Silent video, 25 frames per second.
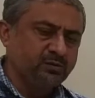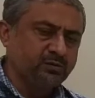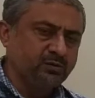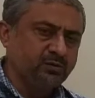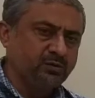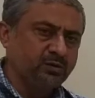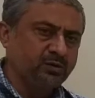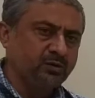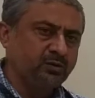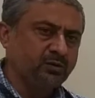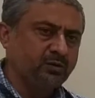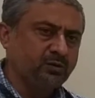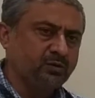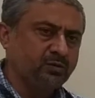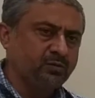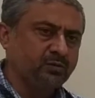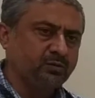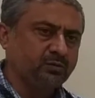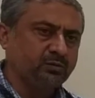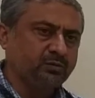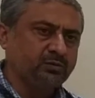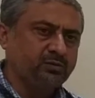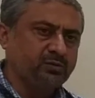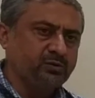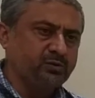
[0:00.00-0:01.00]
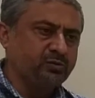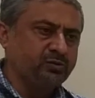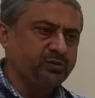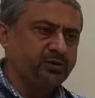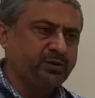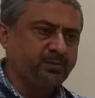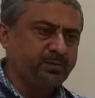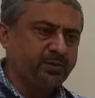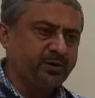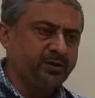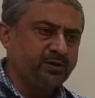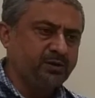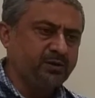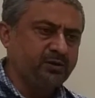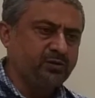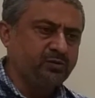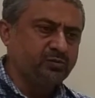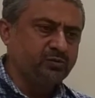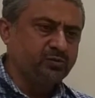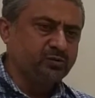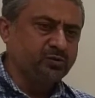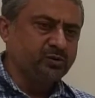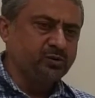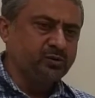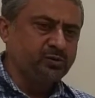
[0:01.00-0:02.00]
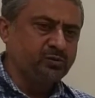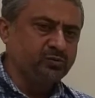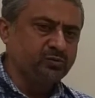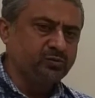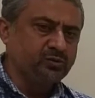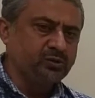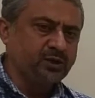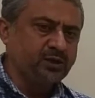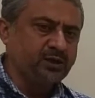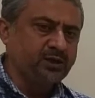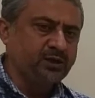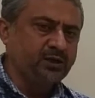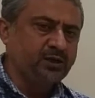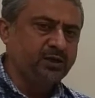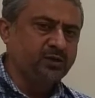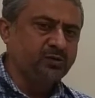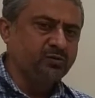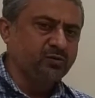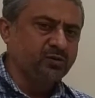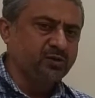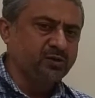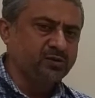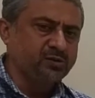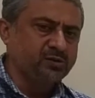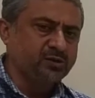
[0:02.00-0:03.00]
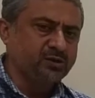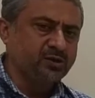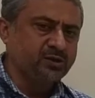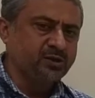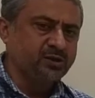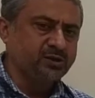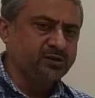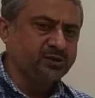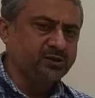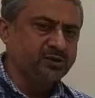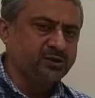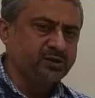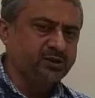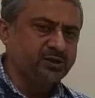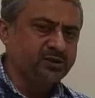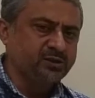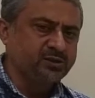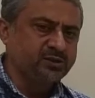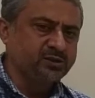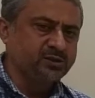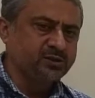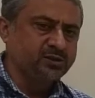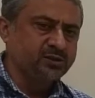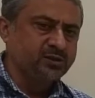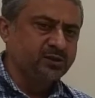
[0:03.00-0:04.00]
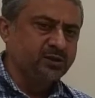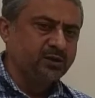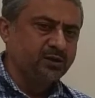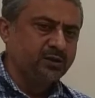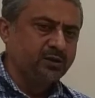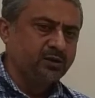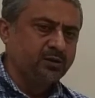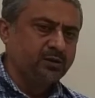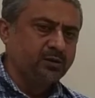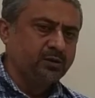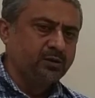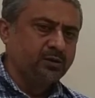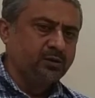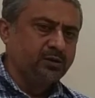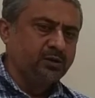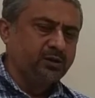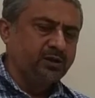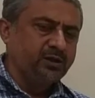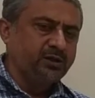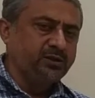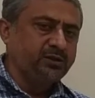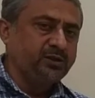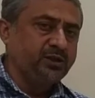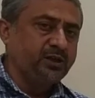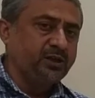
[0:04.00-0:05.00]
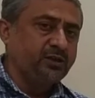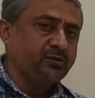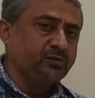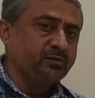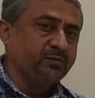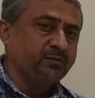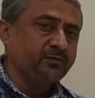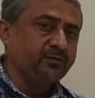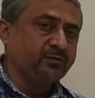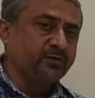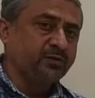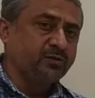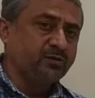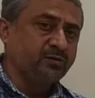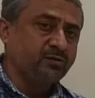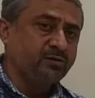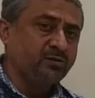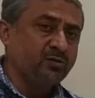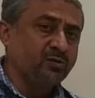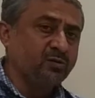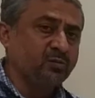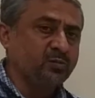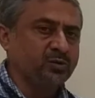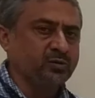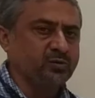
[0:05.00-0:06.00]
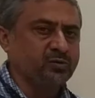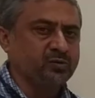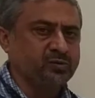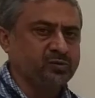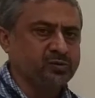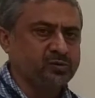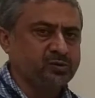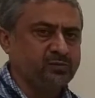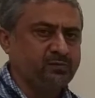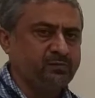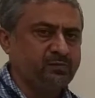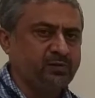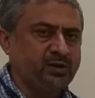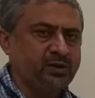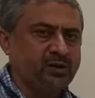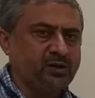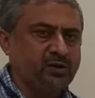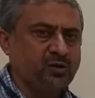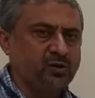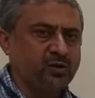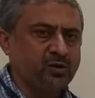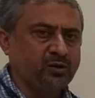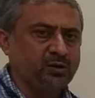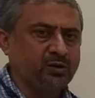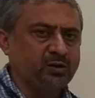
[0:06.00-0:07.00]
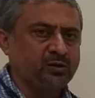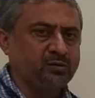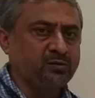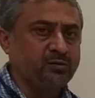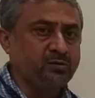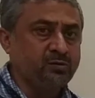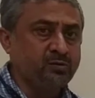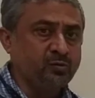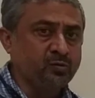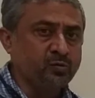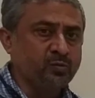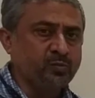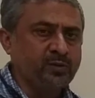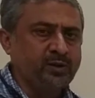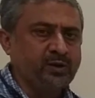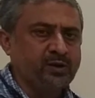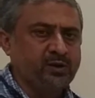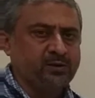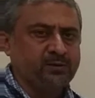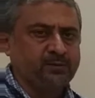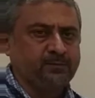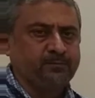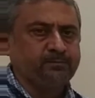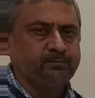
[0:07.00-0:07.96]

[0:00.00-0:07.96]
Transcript: That you take into consideration taste in case of consumer goods, where you are consuming